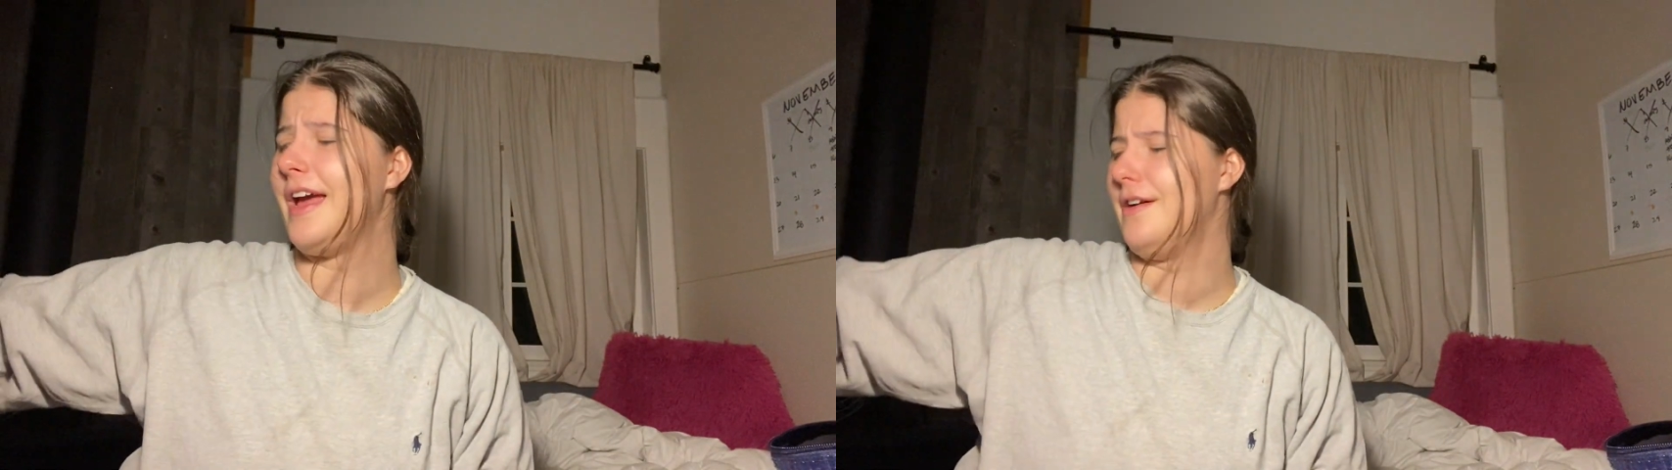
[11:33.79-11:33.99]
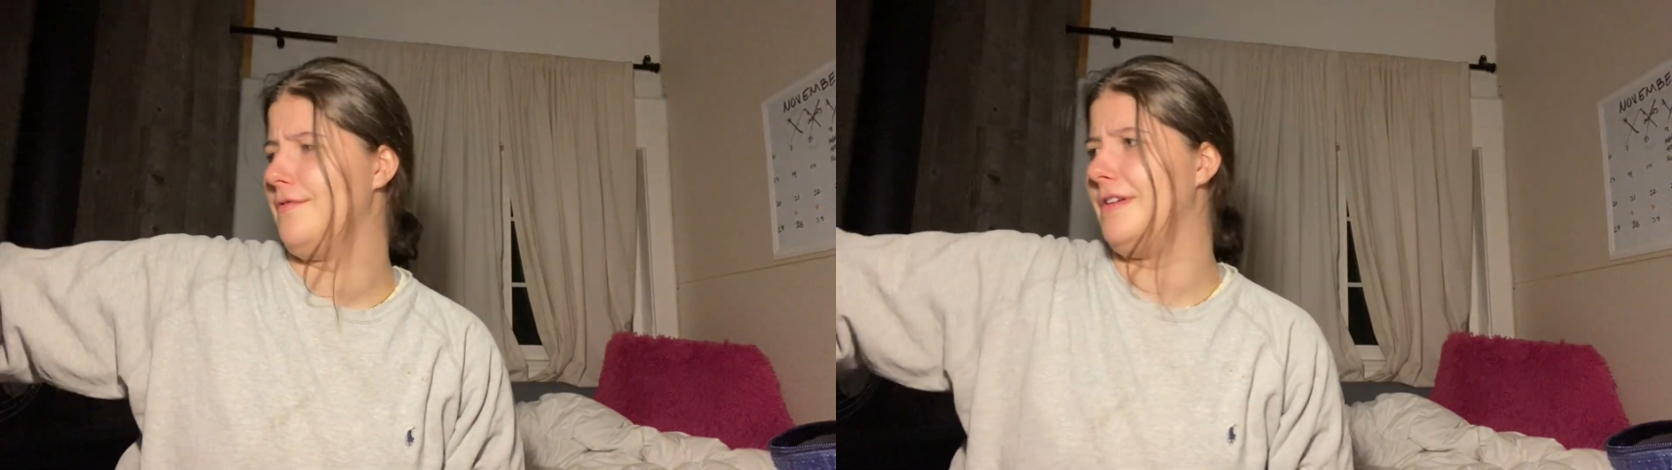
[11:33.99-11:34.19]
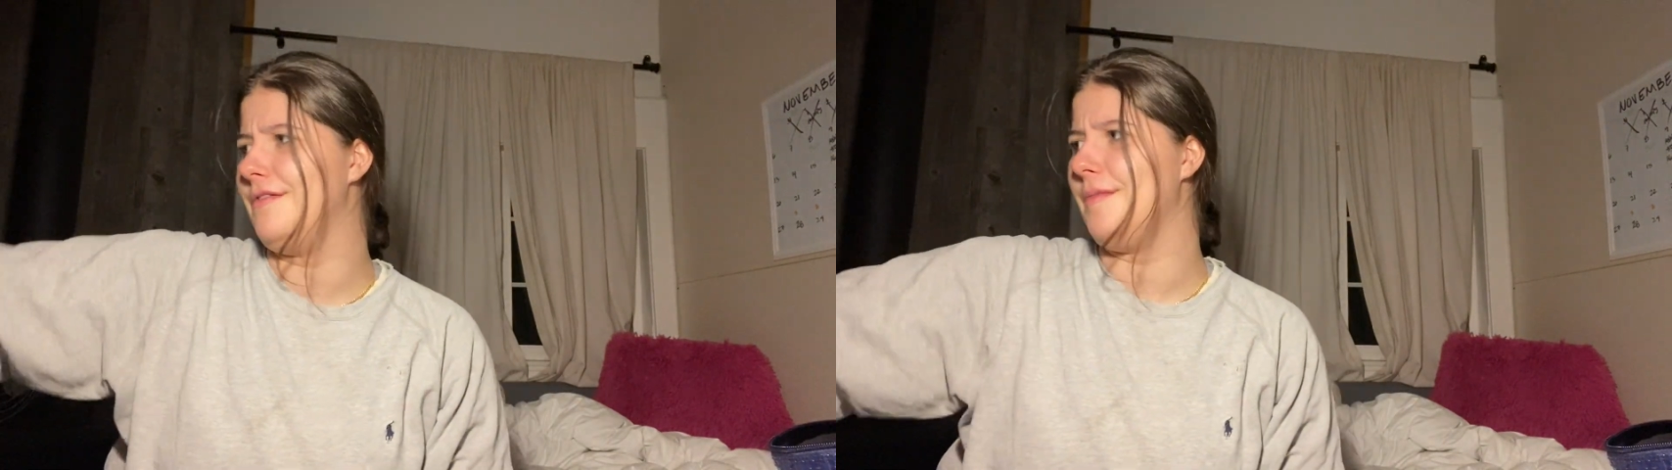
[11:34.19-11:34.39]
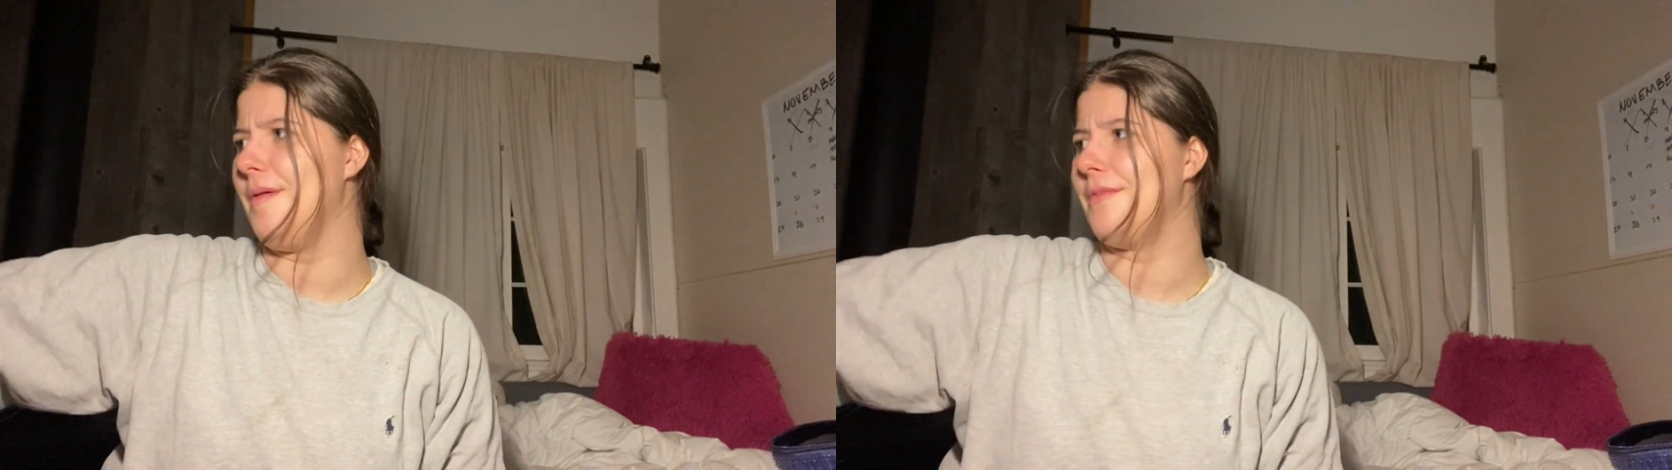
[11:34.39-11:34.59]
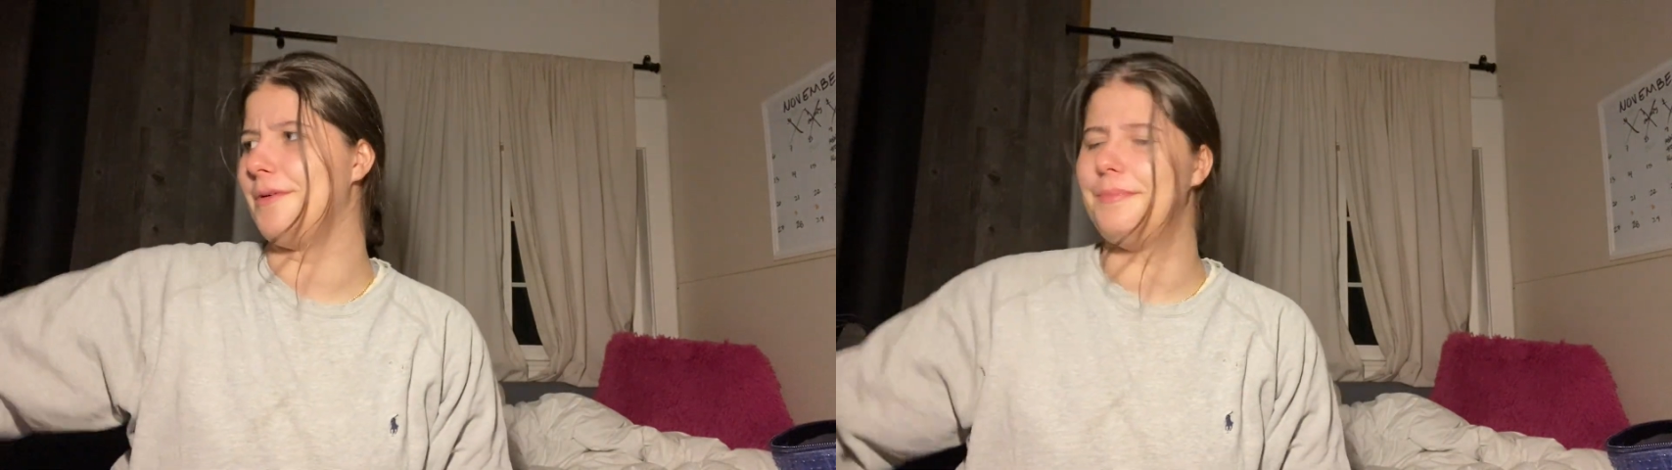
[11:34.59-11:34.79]
I don't really
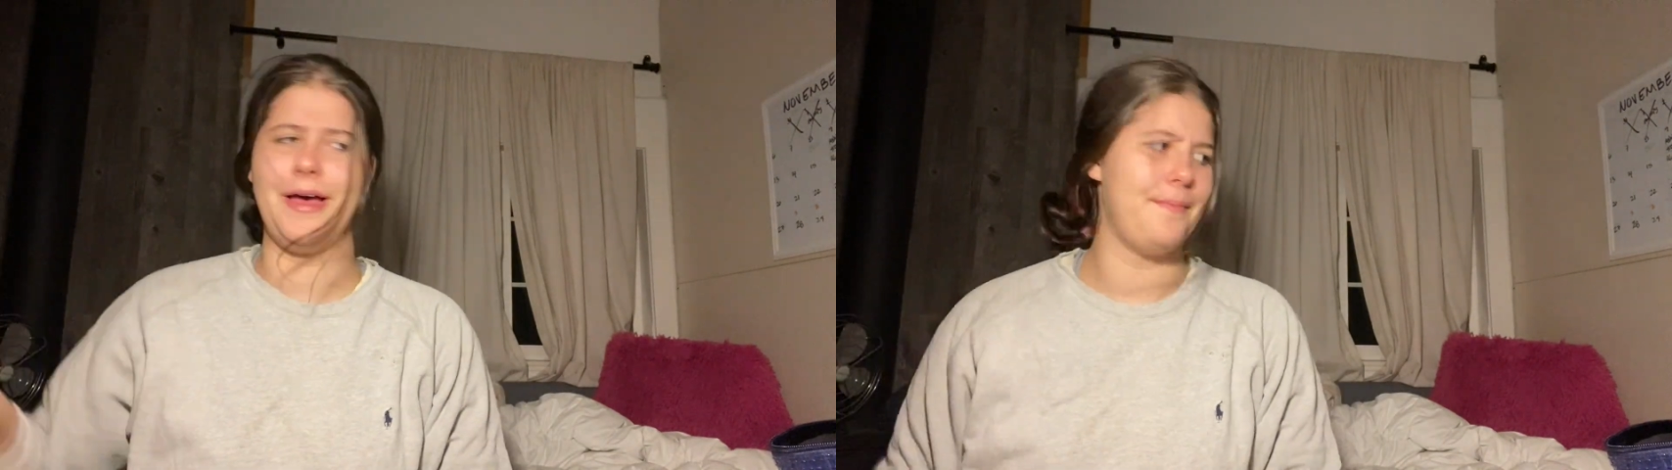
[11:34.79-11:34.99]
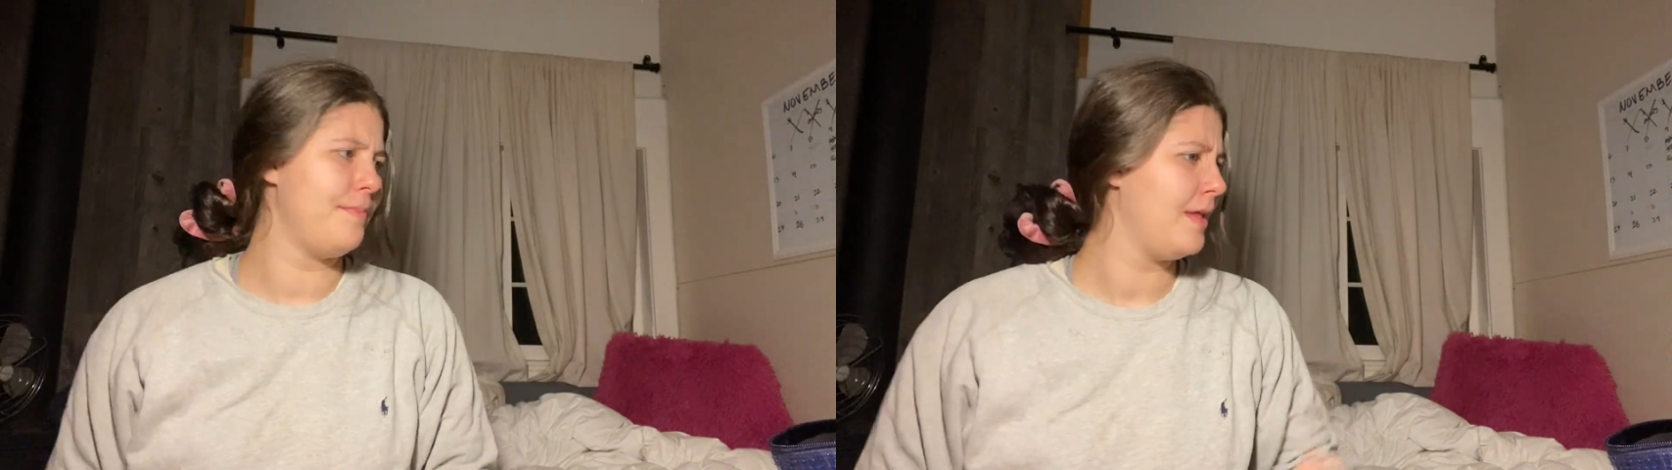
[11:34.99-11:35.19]
remember, but